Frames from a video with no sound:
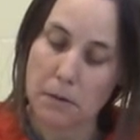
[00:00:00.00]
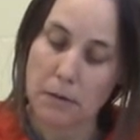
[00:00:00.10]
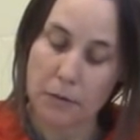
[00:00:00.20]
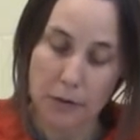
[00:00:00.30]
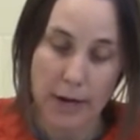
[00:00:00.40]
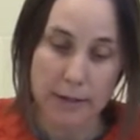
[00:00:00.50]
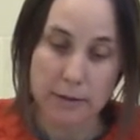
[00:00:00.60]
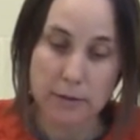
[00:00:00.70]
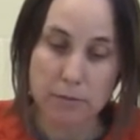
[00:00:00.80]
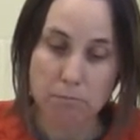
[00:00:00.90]

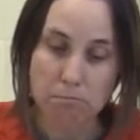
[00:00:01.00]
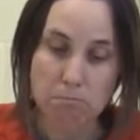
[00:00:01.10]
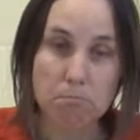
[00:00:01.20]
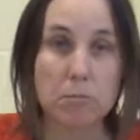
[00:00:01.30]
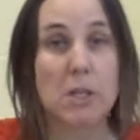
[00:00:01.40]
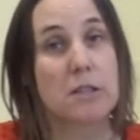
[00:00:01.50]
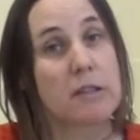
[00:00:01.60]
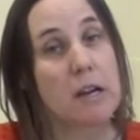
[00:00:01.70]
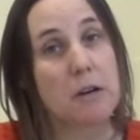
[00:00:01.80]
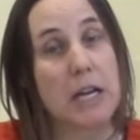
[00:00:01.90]
Friends, is
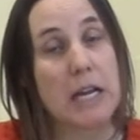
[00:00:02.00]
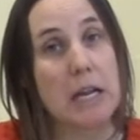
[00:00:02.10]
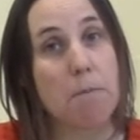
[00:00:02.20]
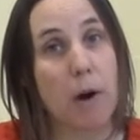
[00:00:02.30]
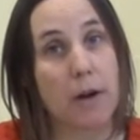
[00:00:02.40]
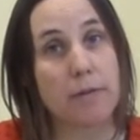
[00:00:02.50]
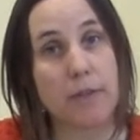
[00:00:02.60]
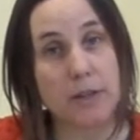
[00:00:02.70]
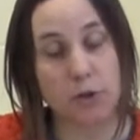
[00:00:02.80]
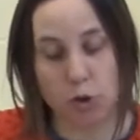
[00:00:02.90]
there any part of
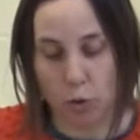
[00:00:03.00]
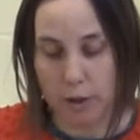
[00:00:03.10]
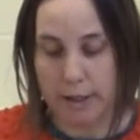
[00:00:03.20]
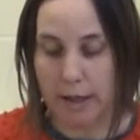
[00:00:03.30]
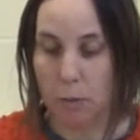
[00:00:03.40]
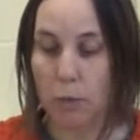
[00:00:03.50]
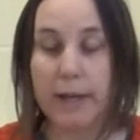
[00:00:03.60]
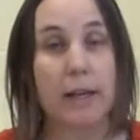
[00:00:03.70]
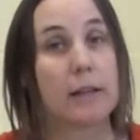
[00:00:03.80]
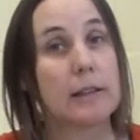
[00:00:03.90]
this story that
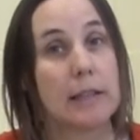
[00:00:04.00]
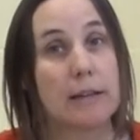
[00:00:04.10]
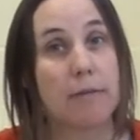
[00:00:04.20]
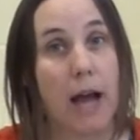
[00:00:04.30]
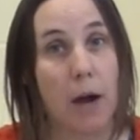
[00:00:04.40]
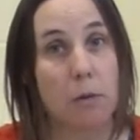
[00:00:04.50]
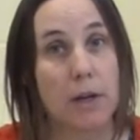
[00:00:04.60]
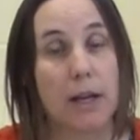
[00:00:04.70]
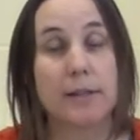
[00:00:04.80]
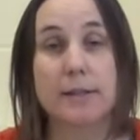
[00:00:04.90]
we could leave
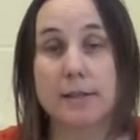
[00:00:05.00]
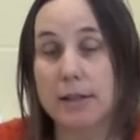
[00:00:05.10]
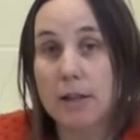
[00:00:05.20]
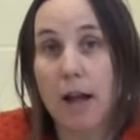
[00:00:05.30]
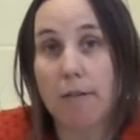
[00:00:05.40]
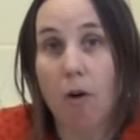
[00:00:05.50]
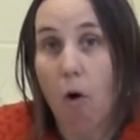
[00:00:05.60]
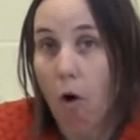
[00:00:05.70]
out and still have